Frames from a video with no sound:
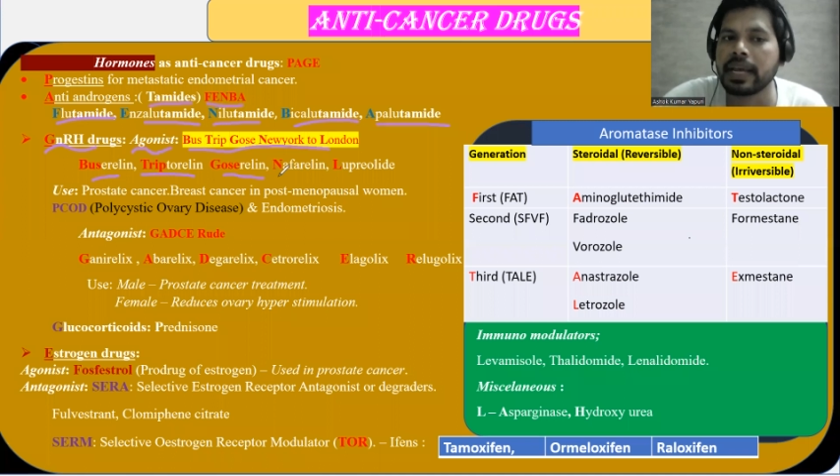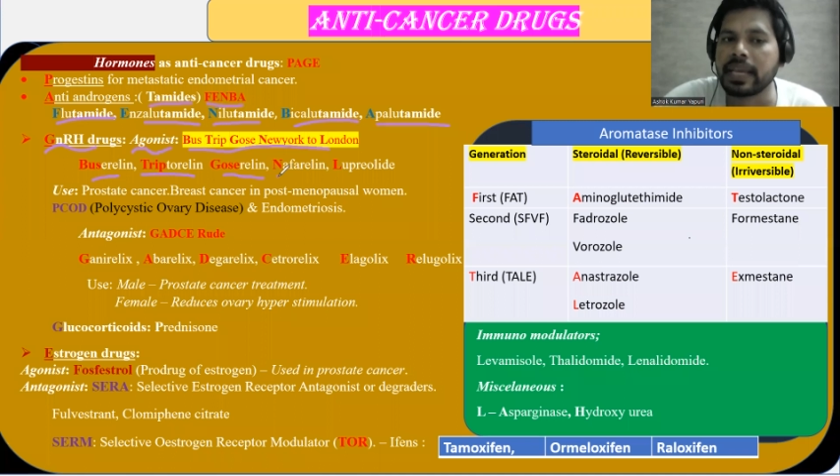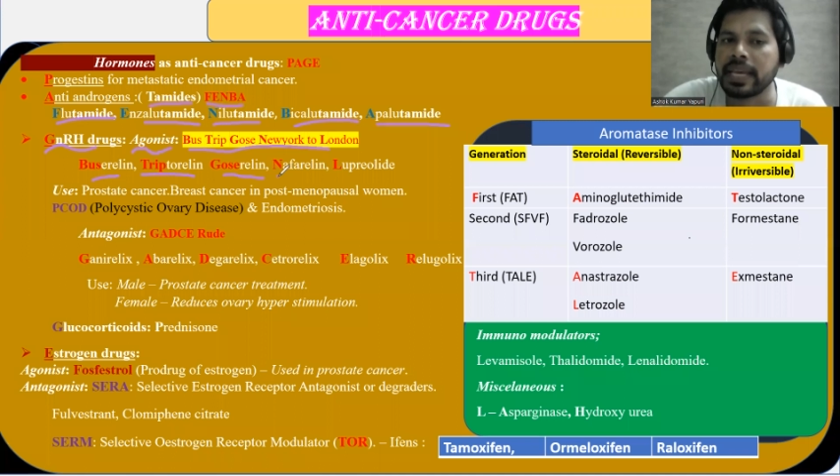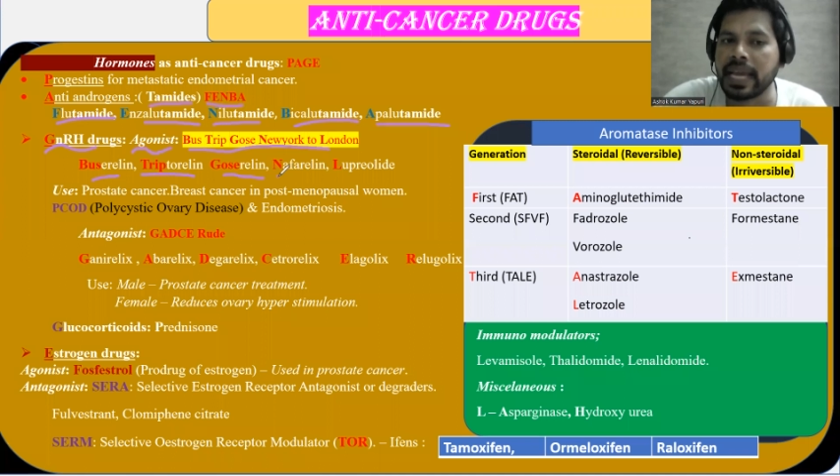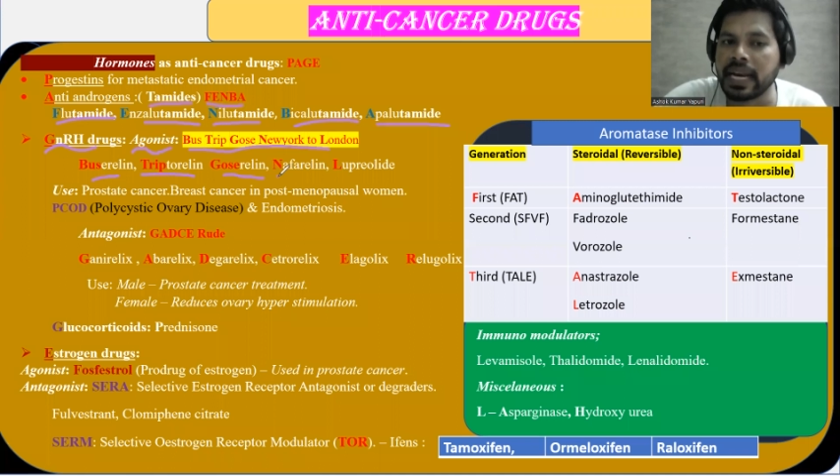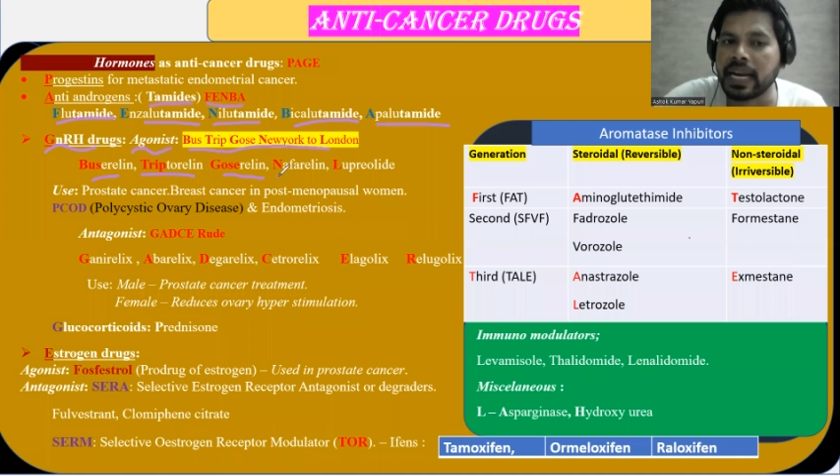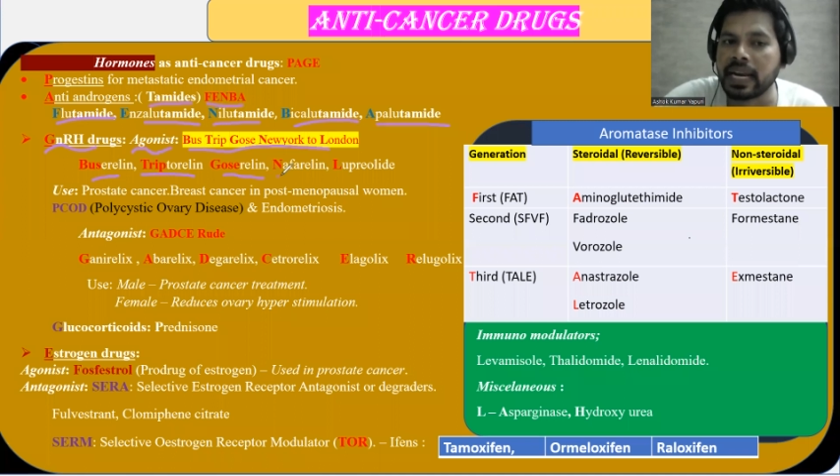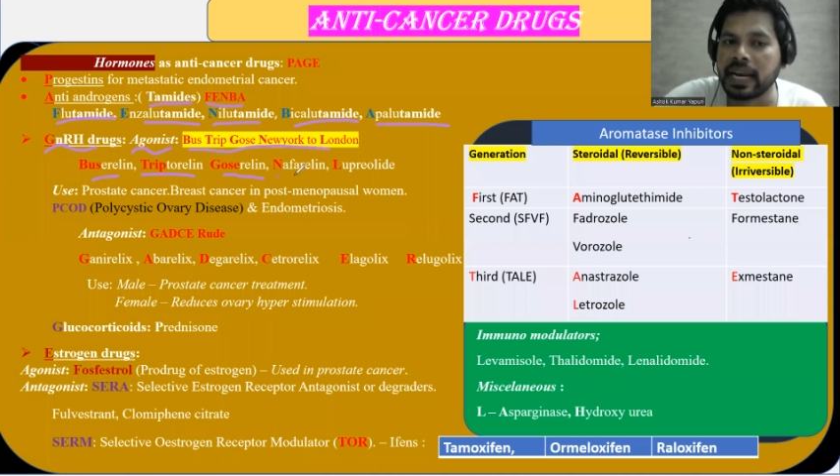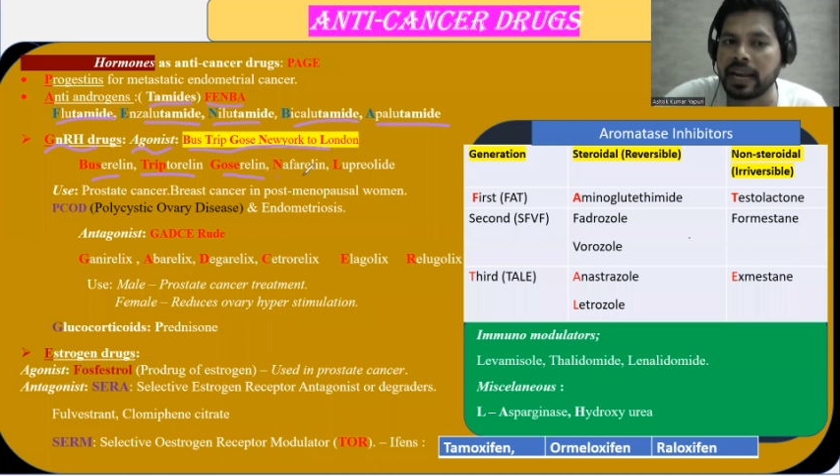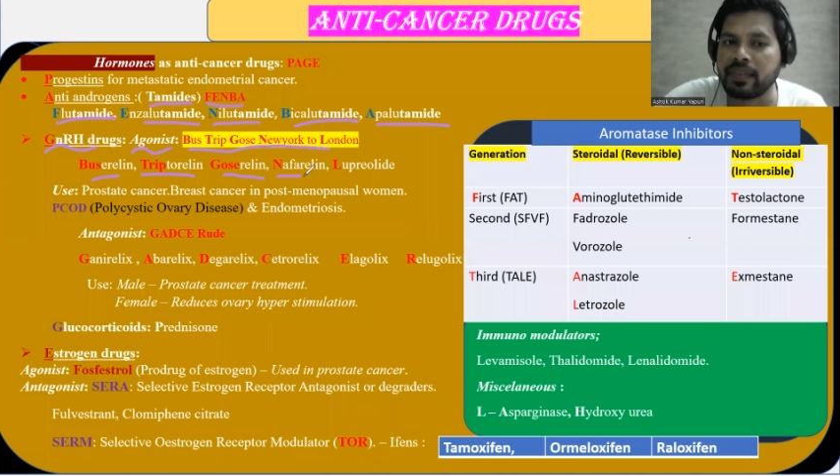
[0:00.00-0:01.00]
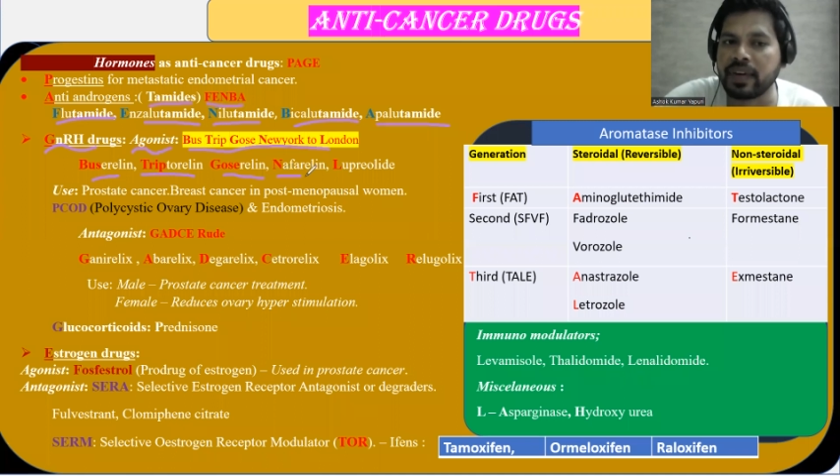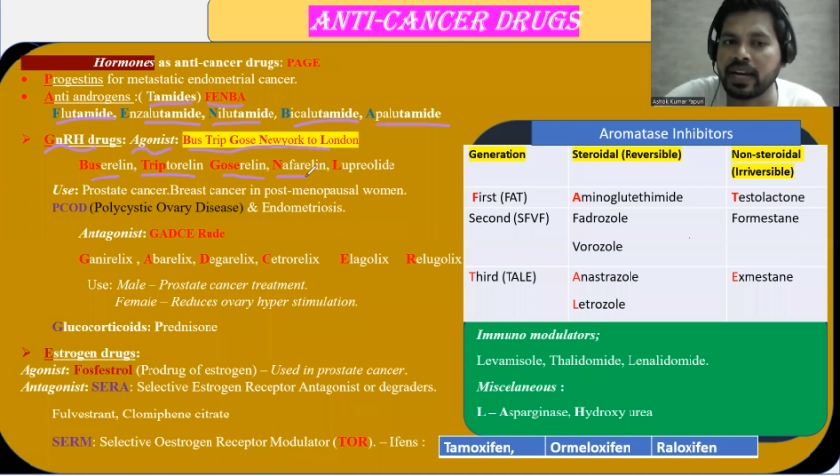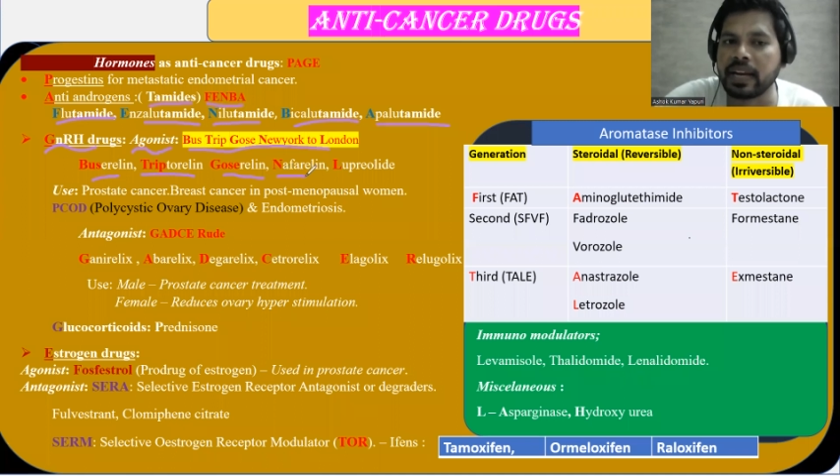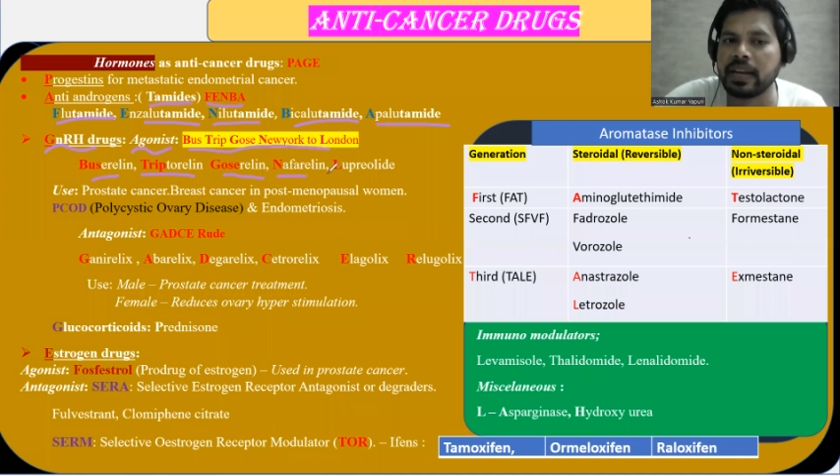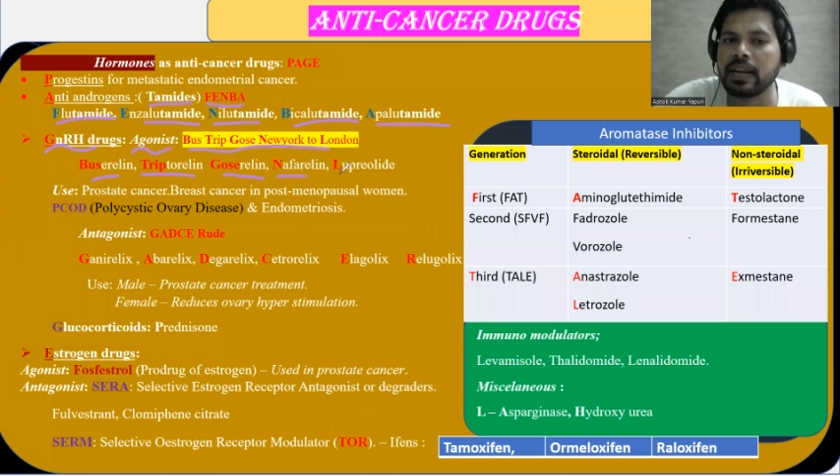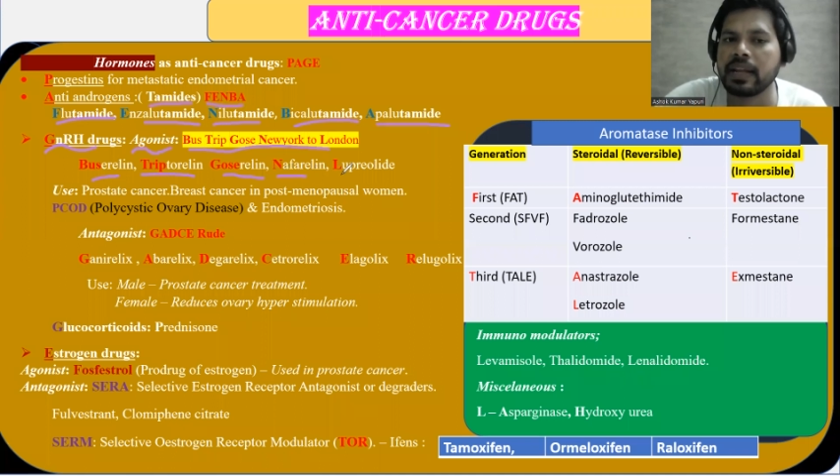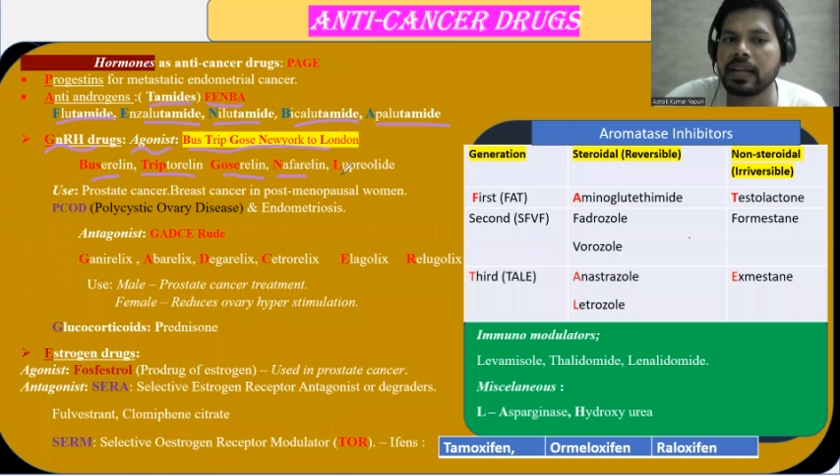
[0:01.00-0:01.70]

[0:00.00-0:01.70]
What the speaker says: N, nafarelin,